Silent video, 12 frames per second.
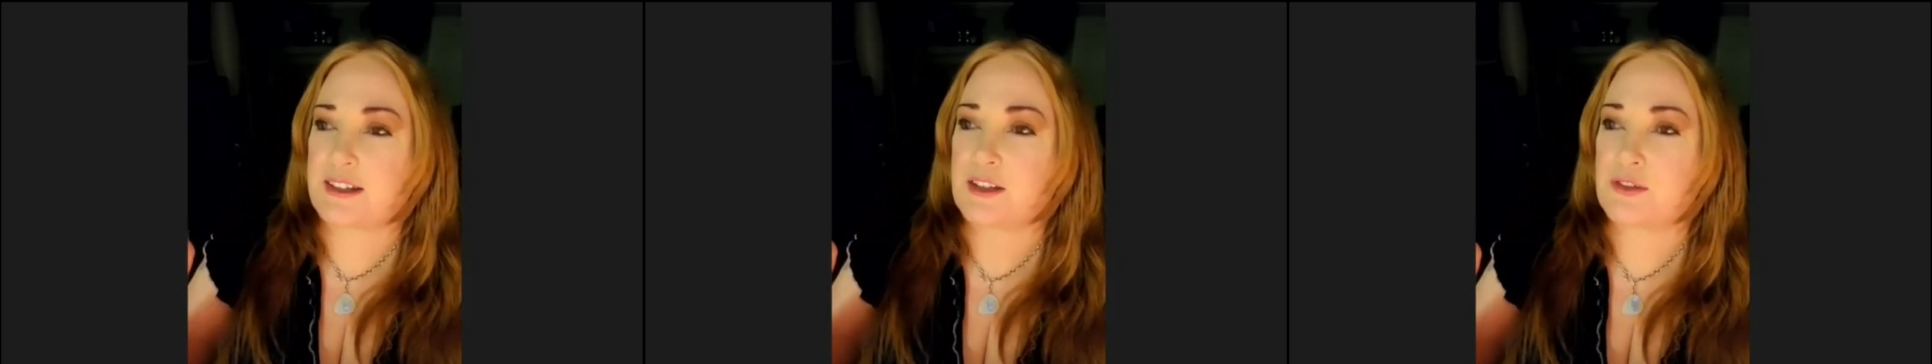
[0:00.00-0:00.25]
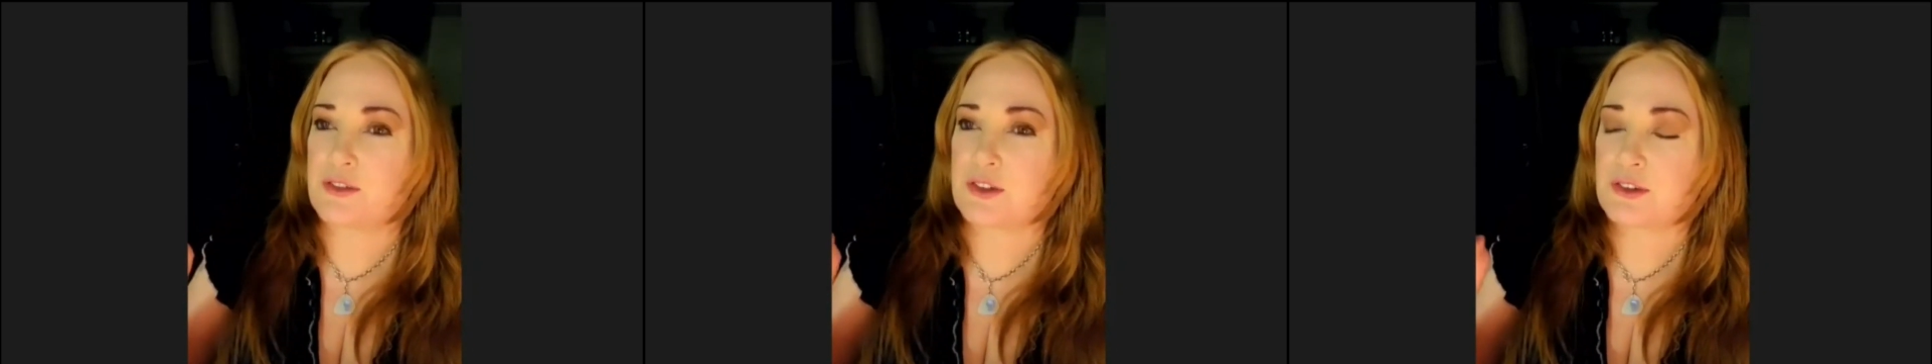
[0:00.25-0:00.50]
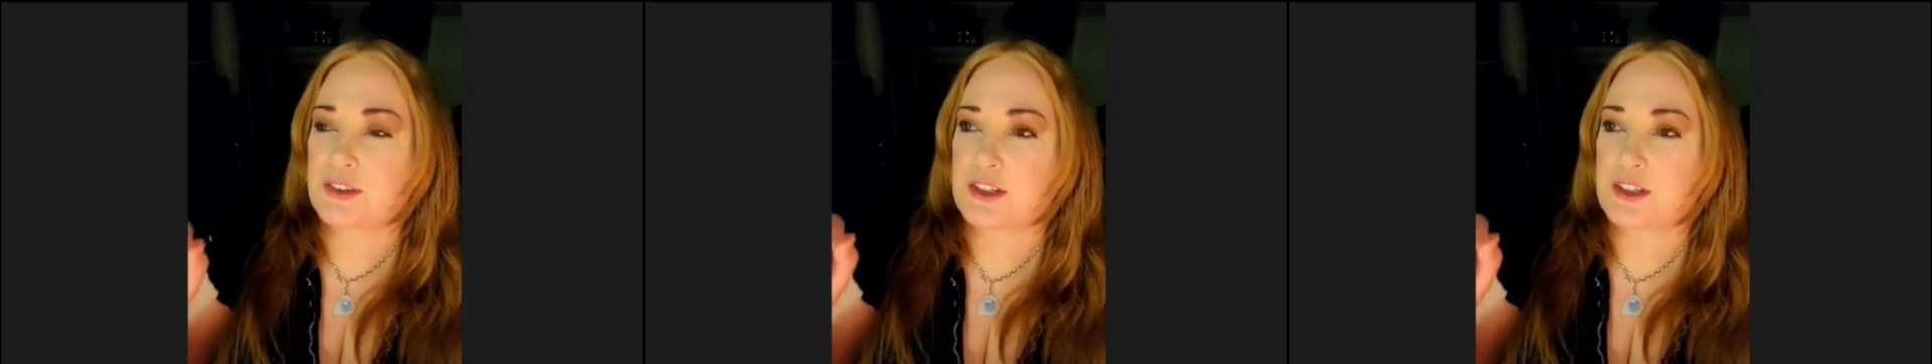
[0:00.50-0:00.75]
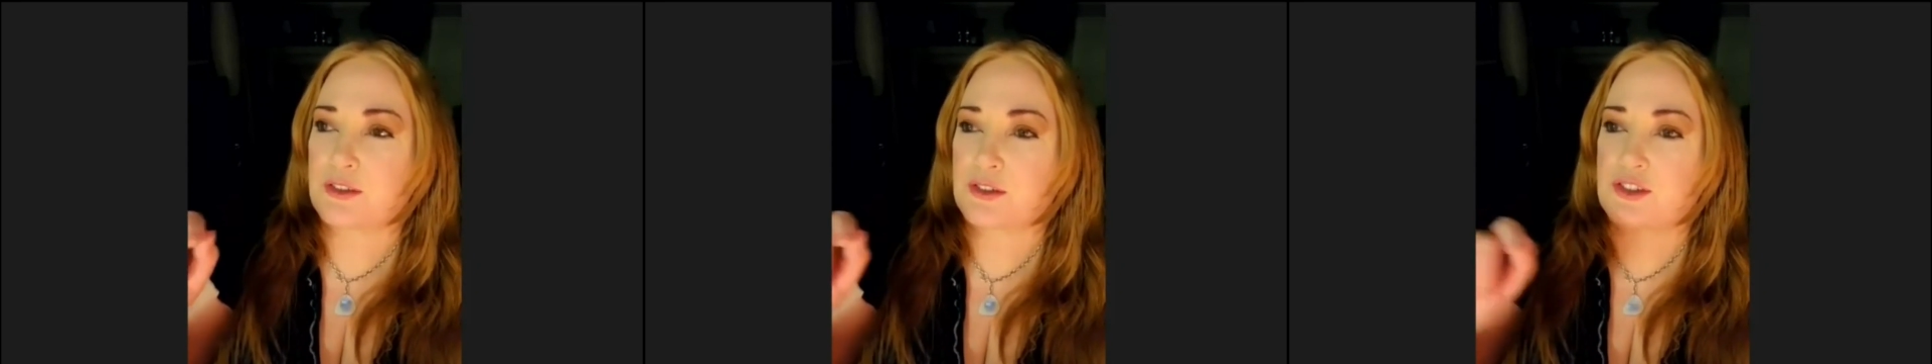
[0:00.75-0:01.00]
Give
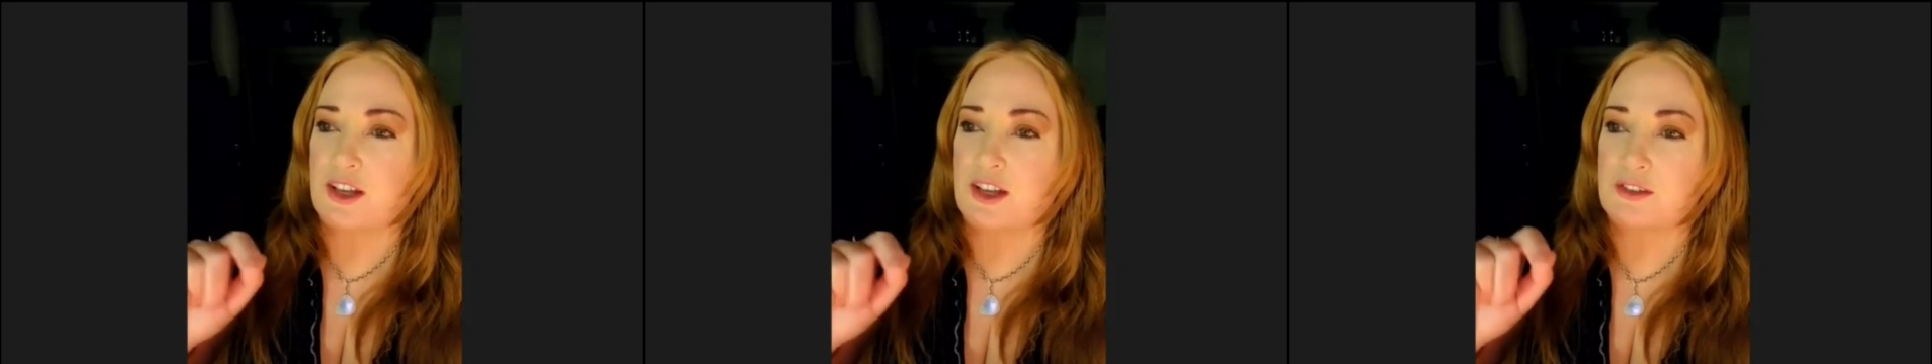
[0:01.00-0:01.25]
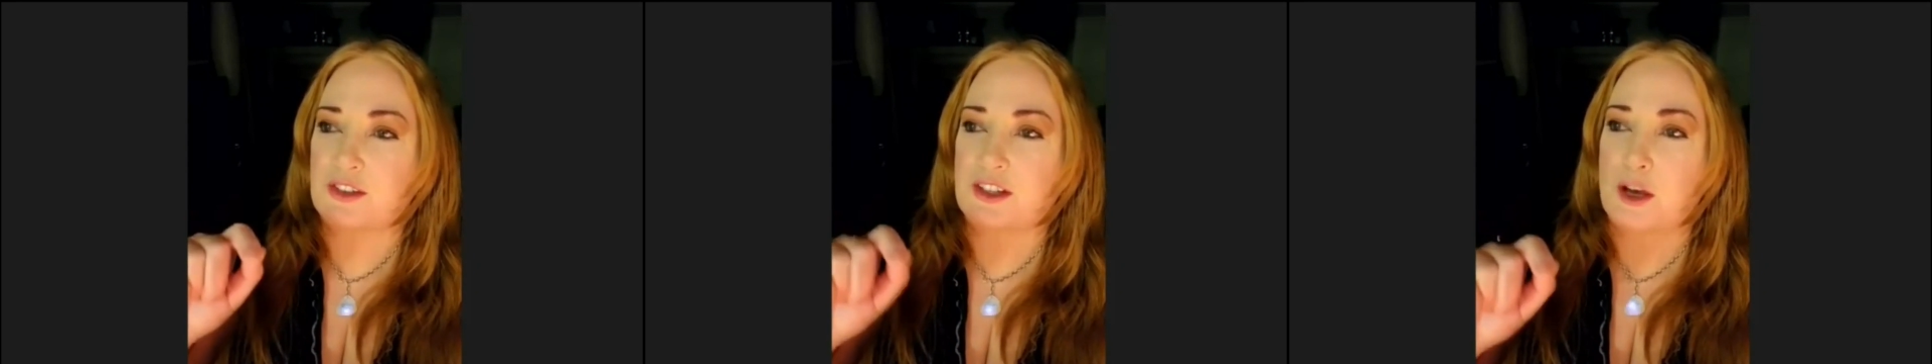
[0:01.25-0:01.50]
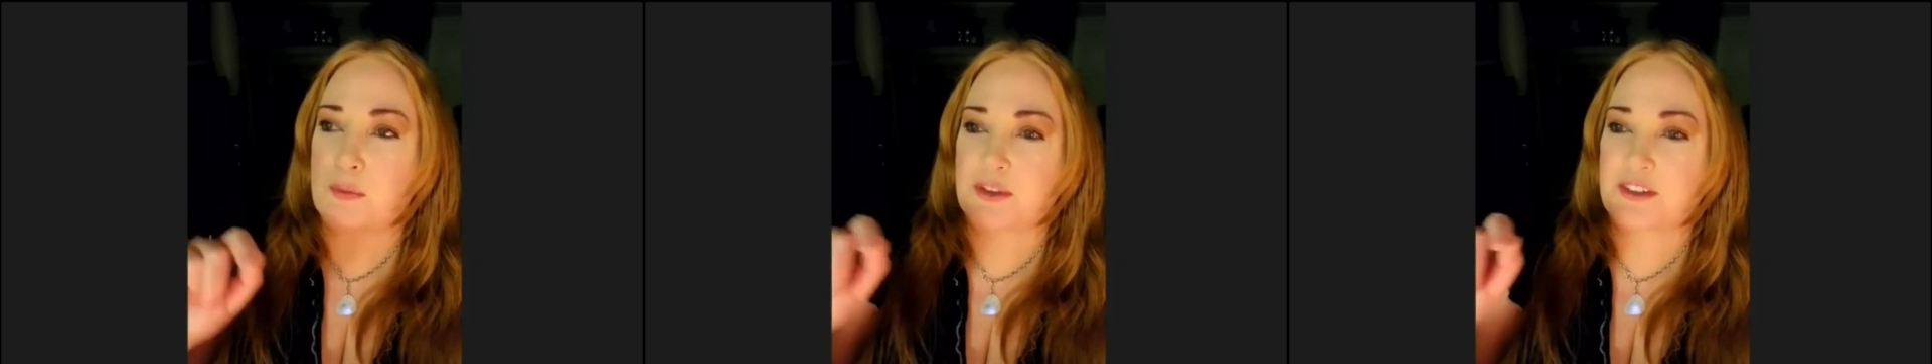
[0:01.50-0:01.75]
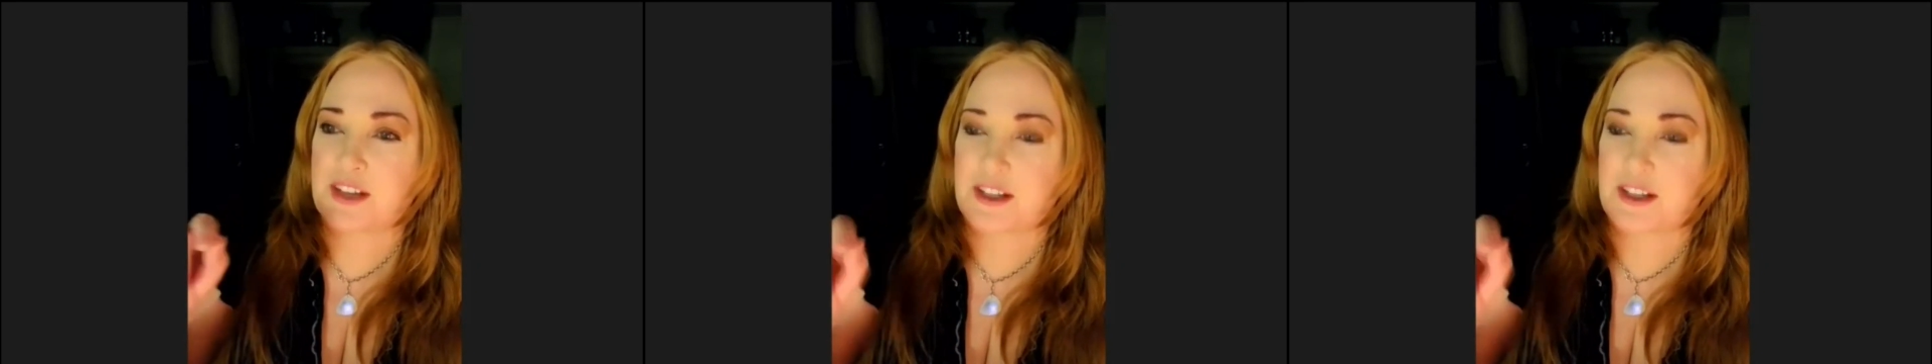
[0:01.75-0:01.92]
yourselves a couple of